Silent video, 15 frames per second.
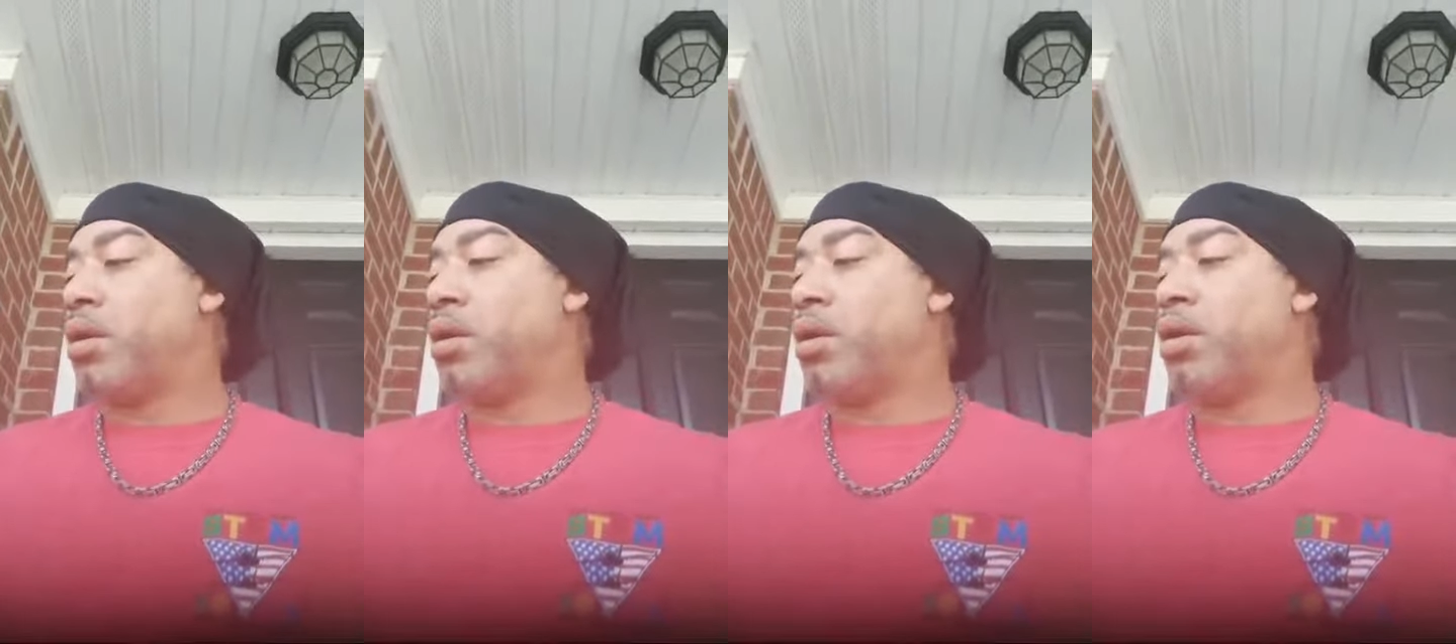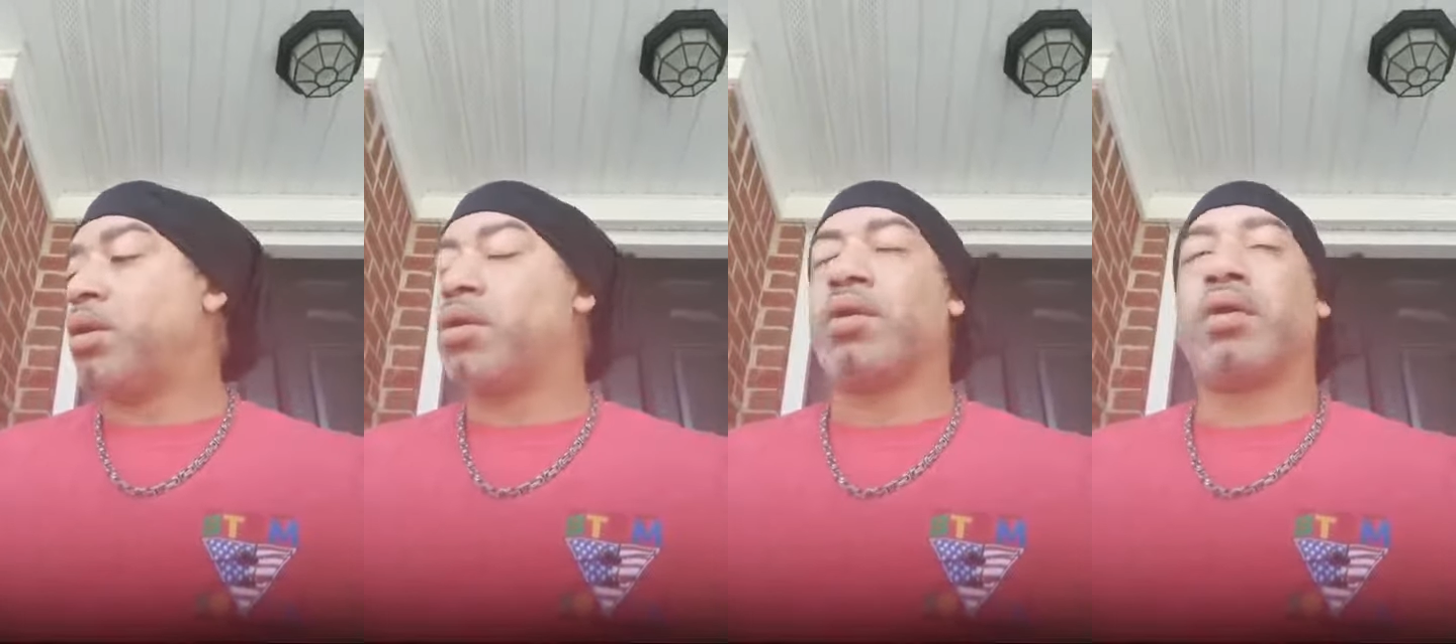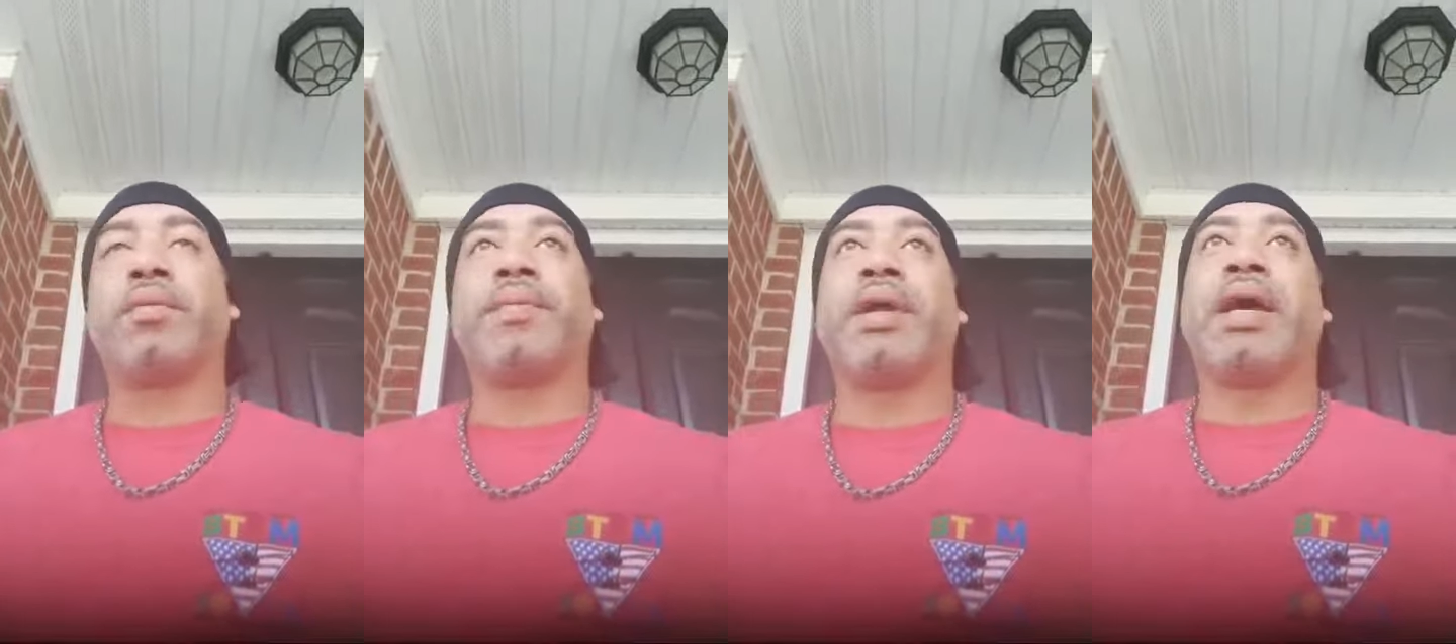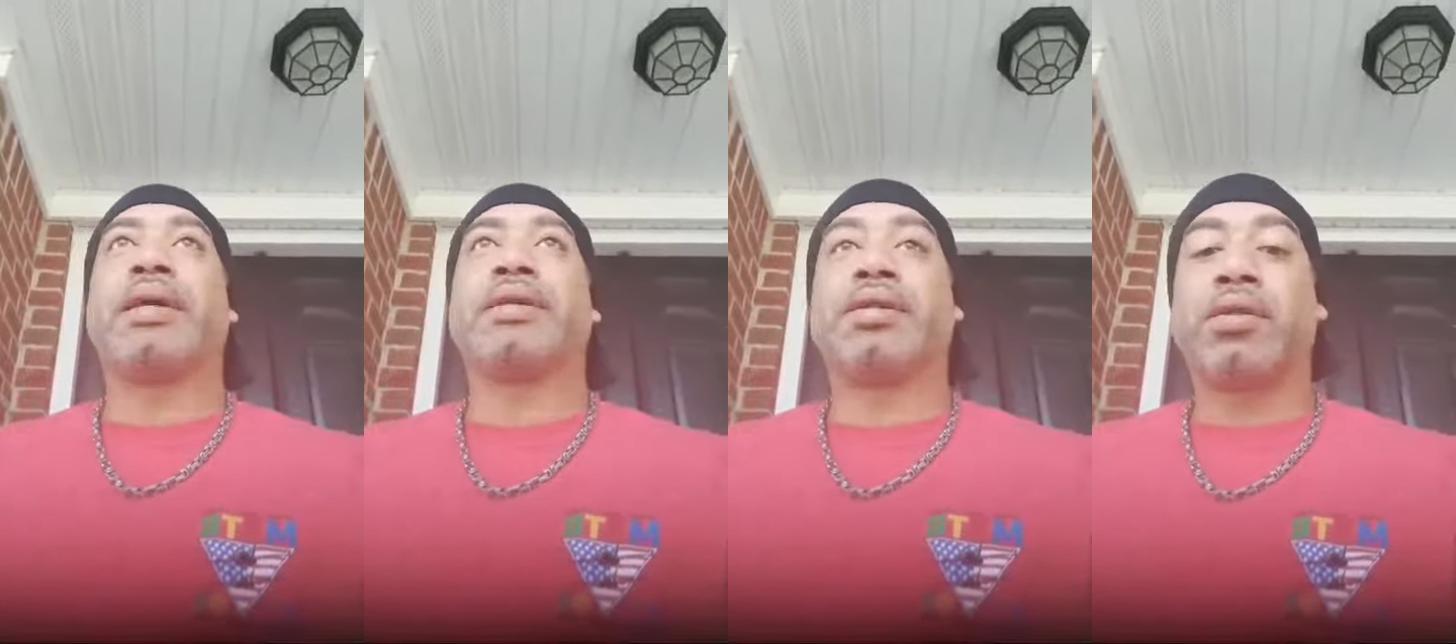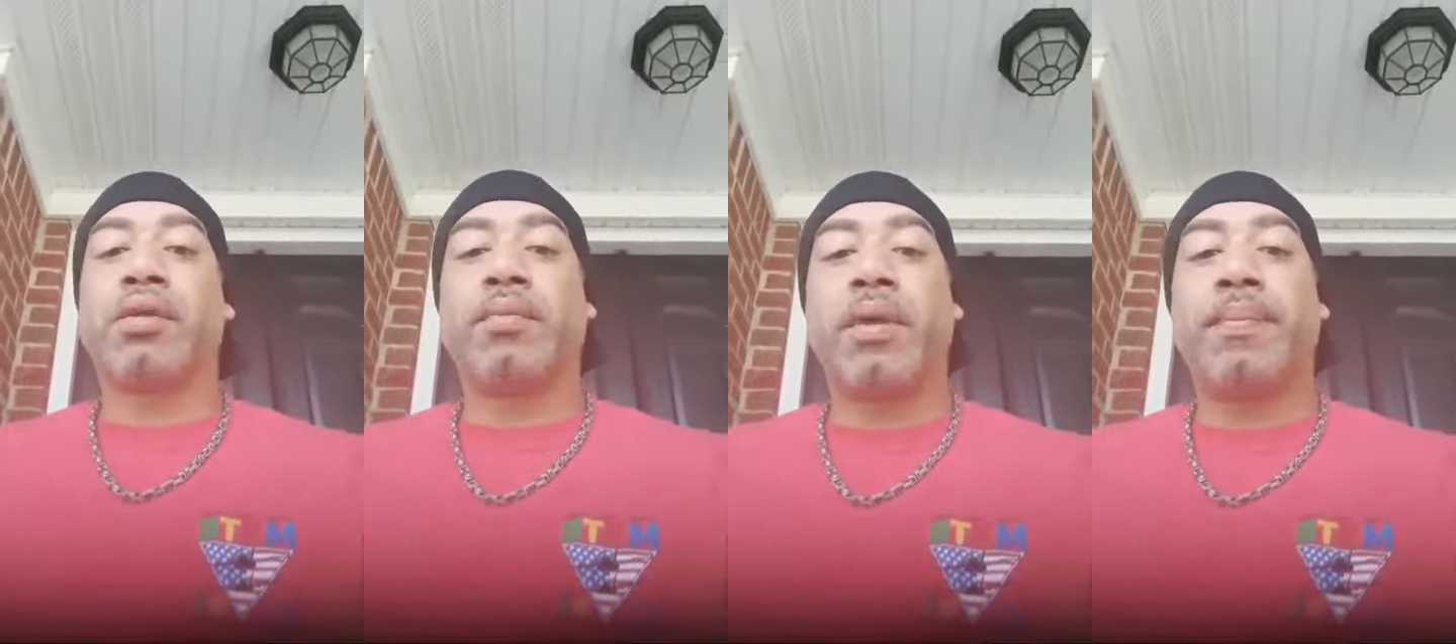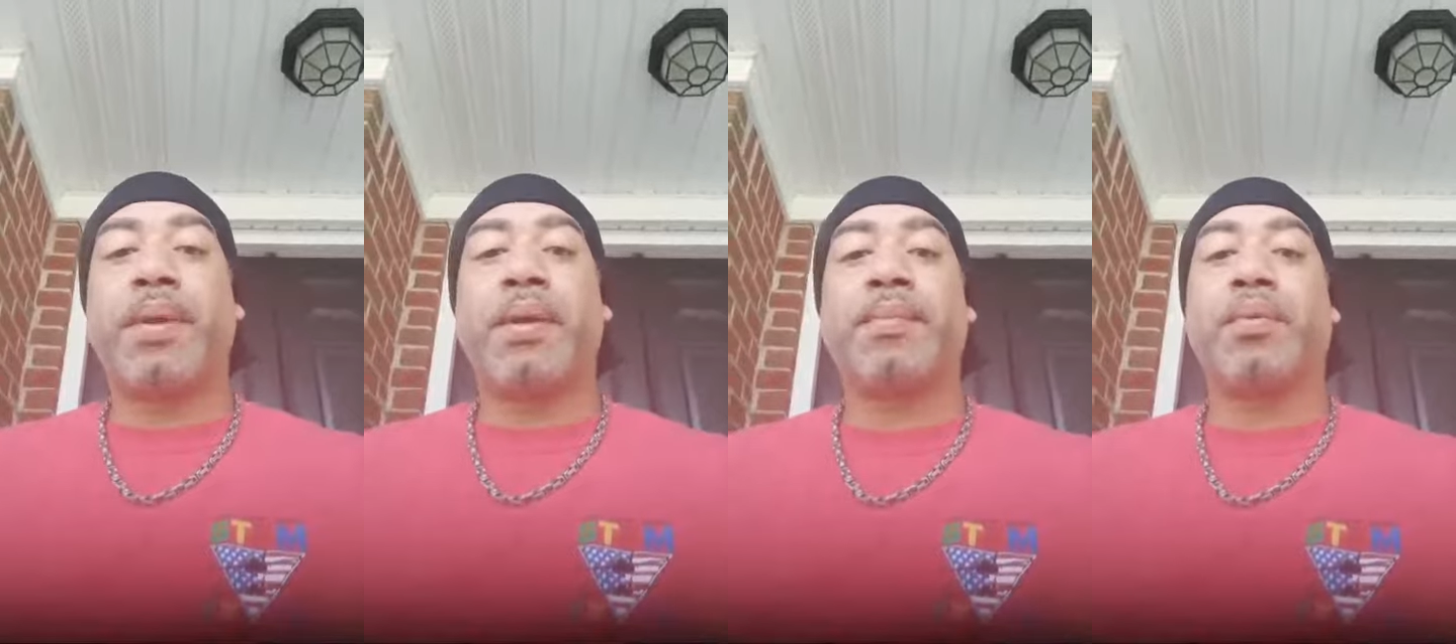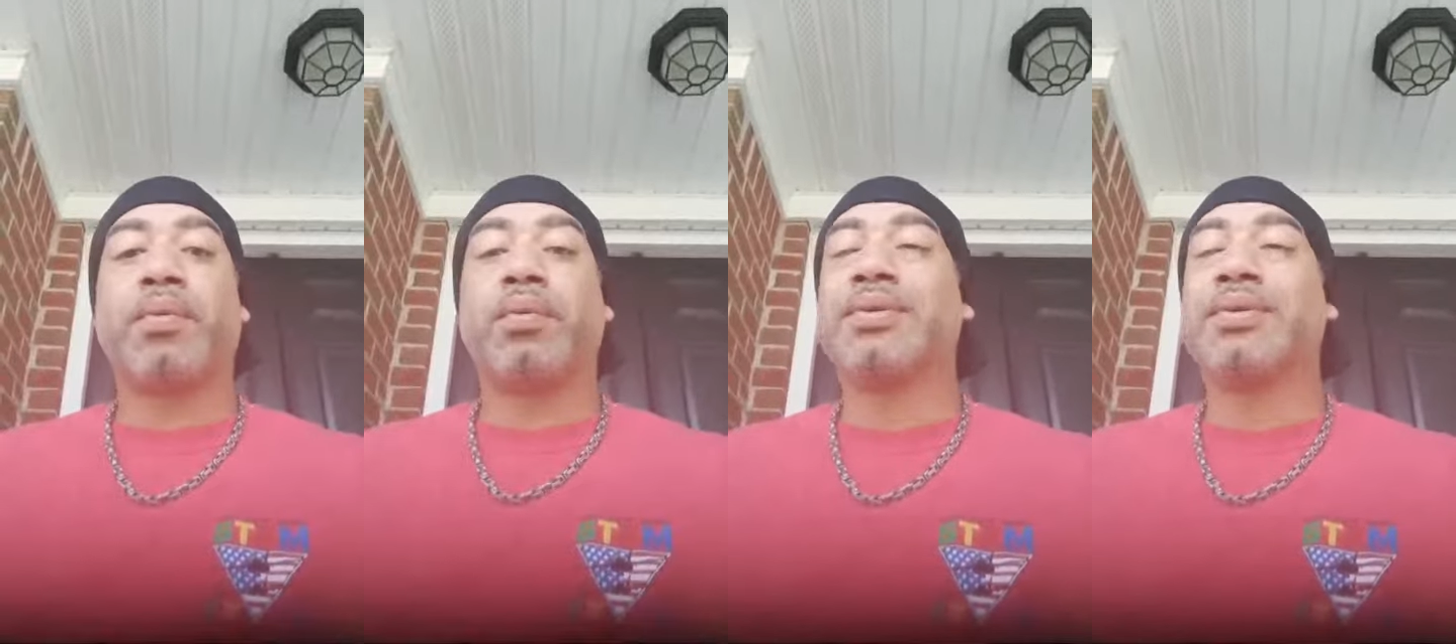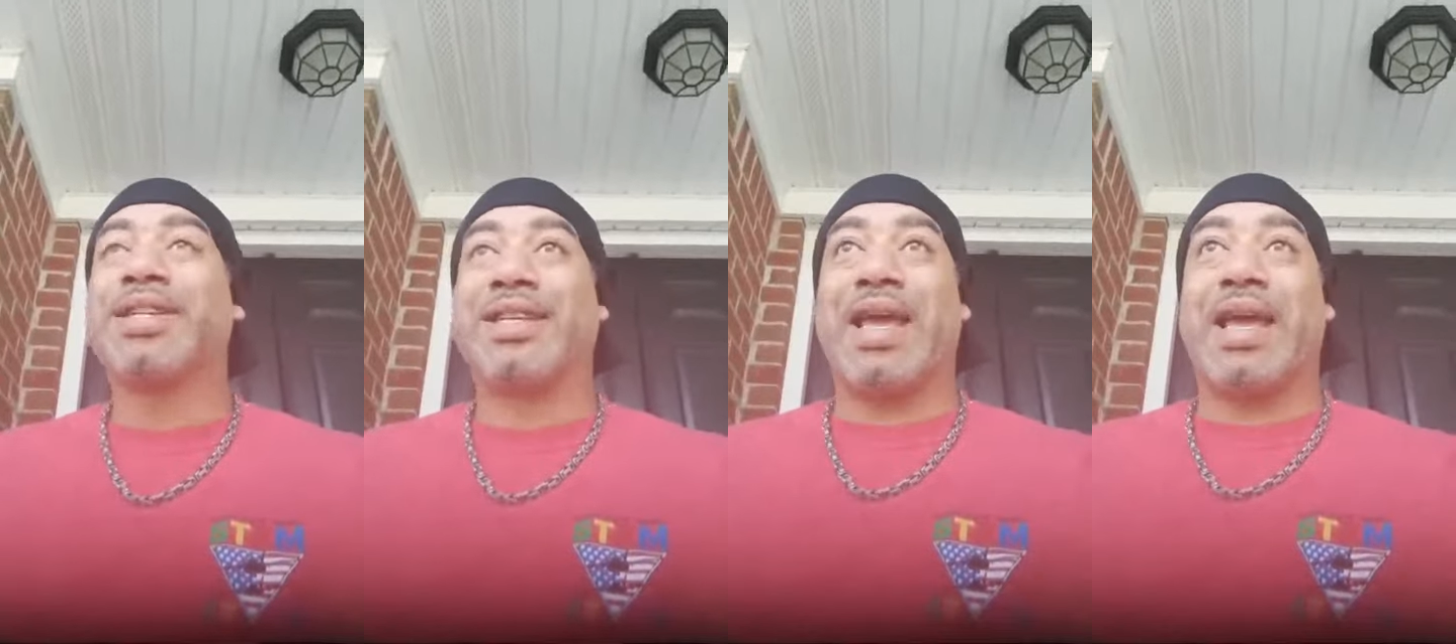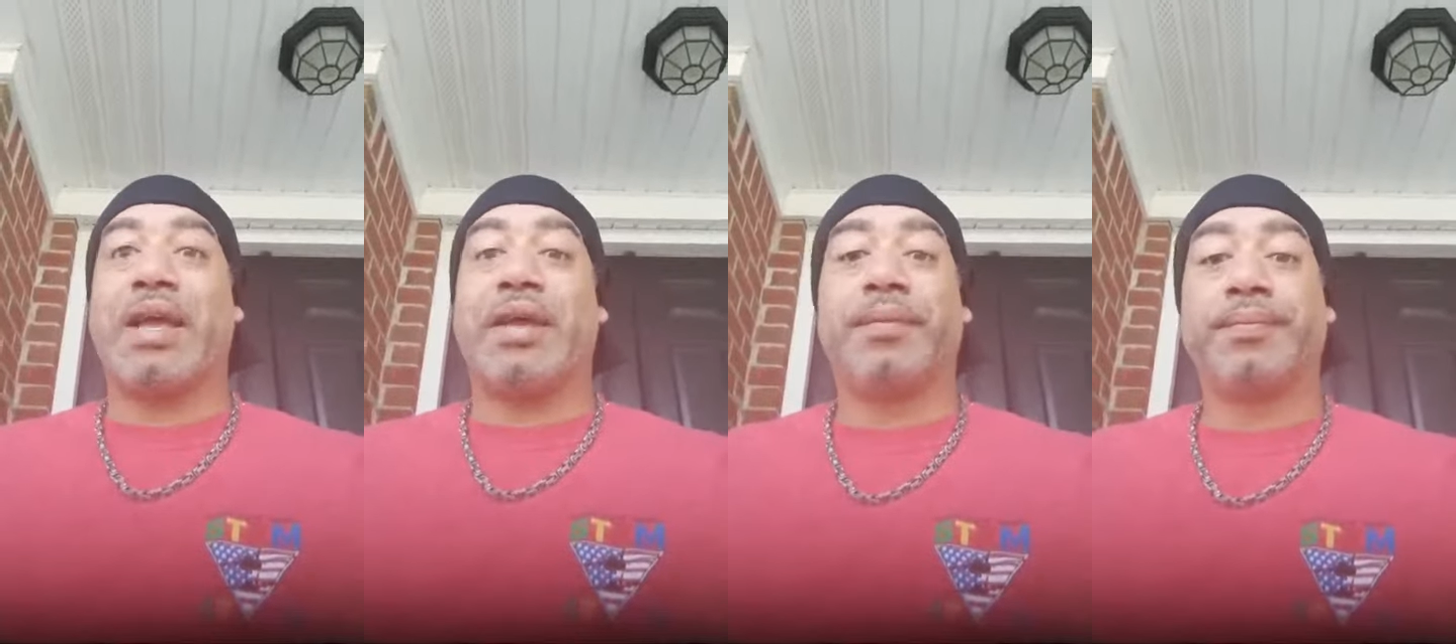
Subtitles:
you're going to be like so many people today.